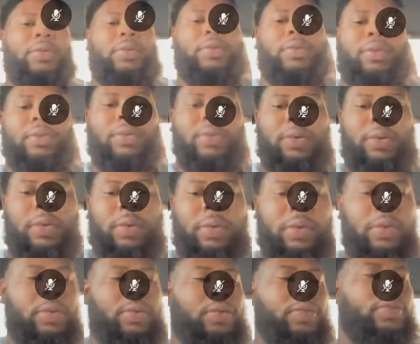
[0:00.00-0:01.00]

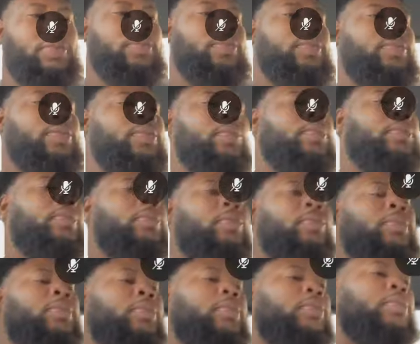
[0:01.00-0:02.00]

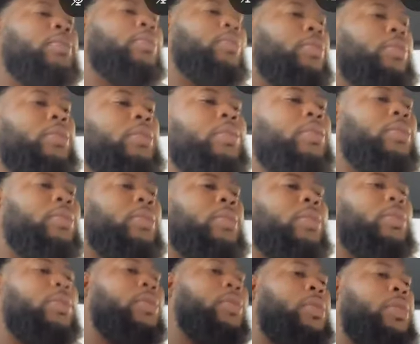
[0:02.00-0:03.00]

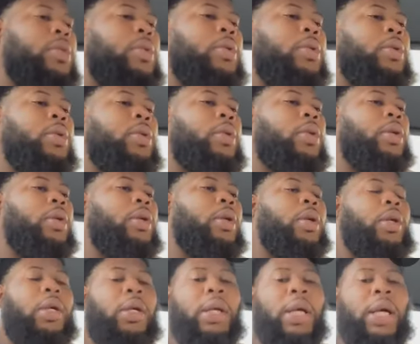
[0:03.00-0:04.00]

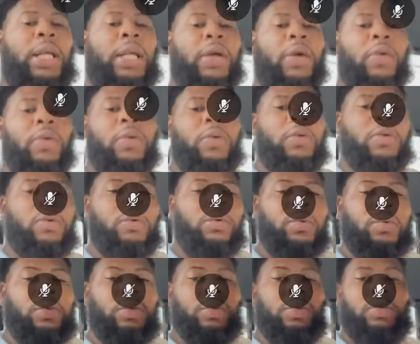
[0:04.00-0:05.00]

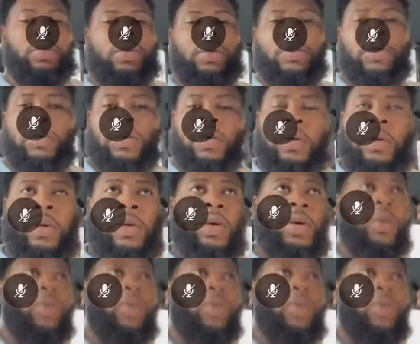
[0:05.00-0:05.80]
(no one is talking)